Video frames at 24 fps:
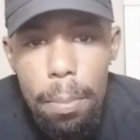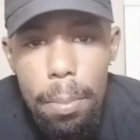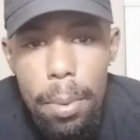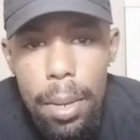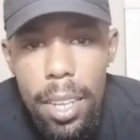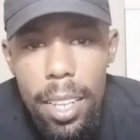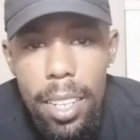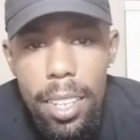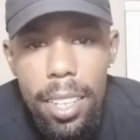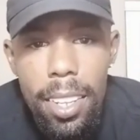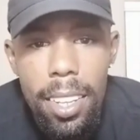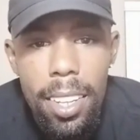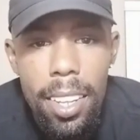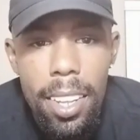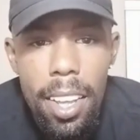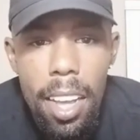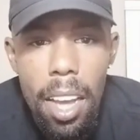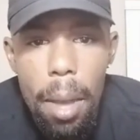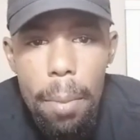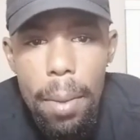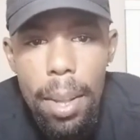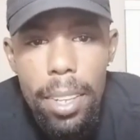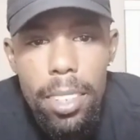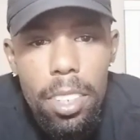But
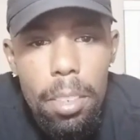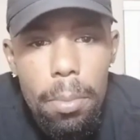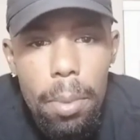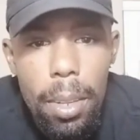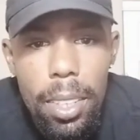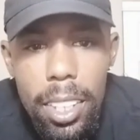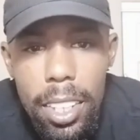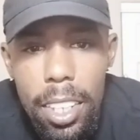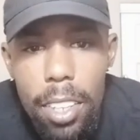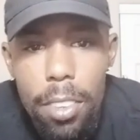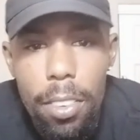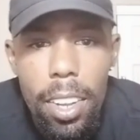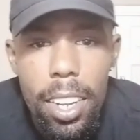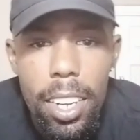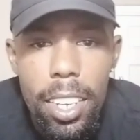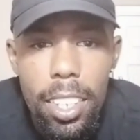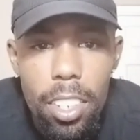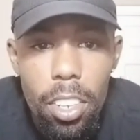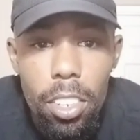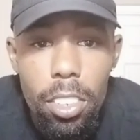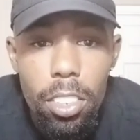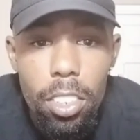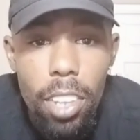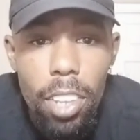I'm actually about to get ready,
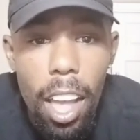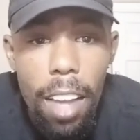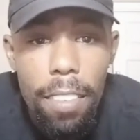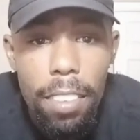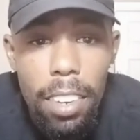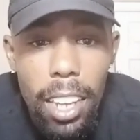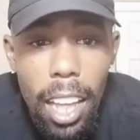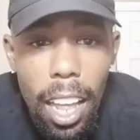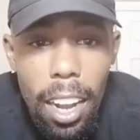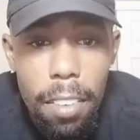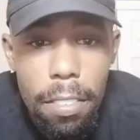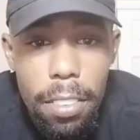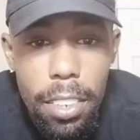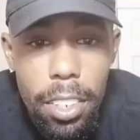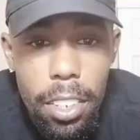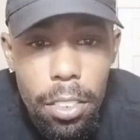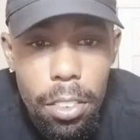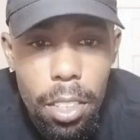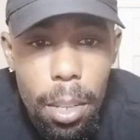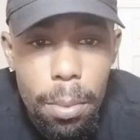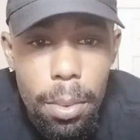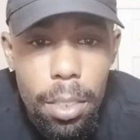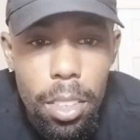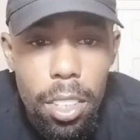y'all. So I have a lot of
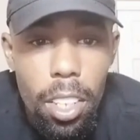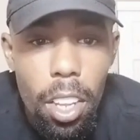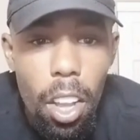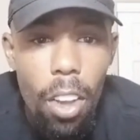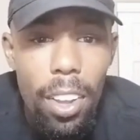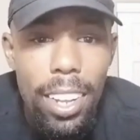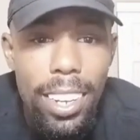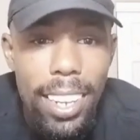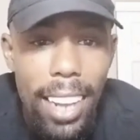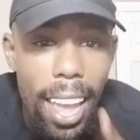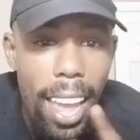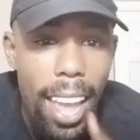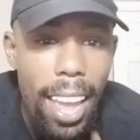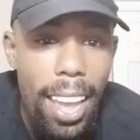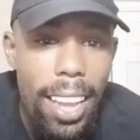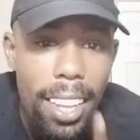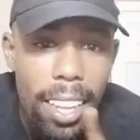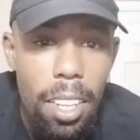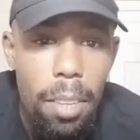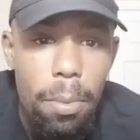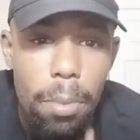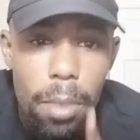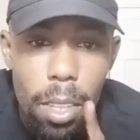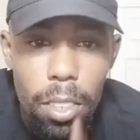videos coming to y'all in the
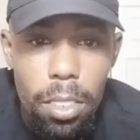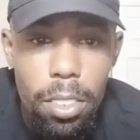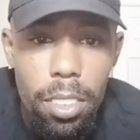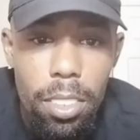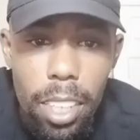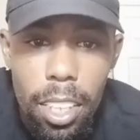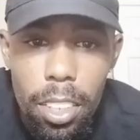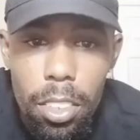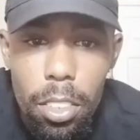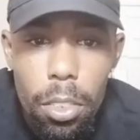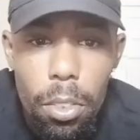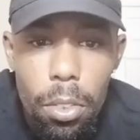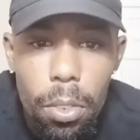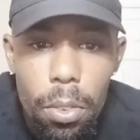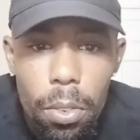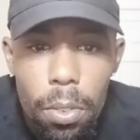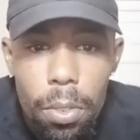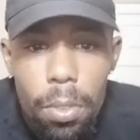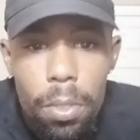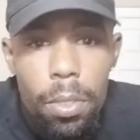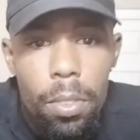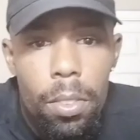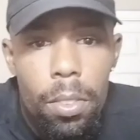AM, y'all. Stay tuned.